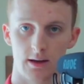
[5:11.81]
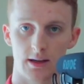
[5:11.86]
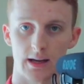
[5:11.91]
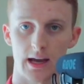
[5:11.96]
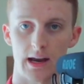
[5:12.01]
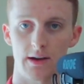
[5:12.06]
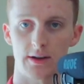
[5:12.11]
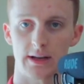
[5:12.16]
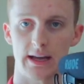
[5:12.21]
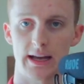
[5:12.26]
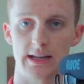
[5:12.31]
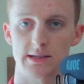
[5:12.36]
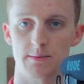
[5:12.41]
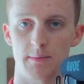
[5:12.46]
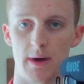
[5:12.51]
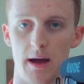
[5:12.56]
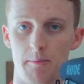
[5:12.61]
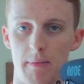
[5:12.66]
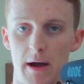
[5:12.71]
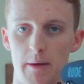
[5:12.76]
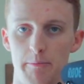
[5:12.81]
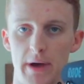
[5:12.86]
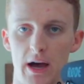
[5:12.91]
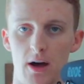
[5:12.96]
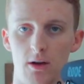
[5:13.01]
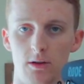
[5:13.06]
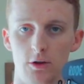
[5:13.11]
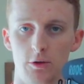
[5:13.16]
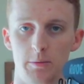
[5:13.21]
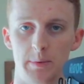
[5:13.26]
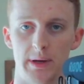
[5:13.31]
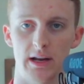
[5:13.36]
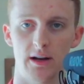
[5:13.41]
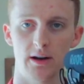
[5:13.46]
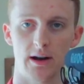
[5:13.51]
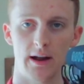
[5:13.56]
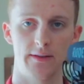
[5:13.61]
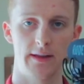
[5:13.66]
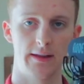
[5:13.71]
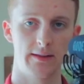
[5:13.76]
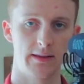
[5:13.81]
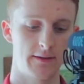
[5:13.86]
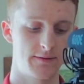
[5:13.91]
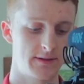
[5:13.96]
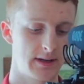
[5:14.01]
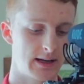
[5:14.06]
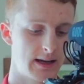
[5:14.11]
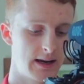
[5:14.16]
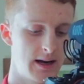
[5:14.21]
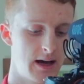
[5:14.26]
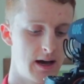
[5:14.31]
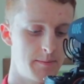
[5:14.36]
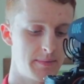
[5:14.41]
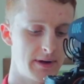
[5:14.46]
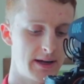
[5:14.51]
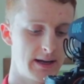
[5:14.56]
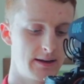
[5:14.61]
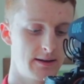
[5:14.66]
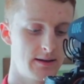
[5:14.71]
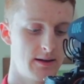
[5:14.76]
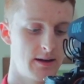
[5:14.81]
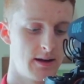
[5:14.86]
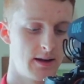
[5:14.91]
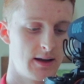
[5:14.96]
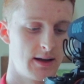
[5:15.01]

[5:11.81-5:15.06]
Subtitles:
kind of against my belt loop here and then lifting it up and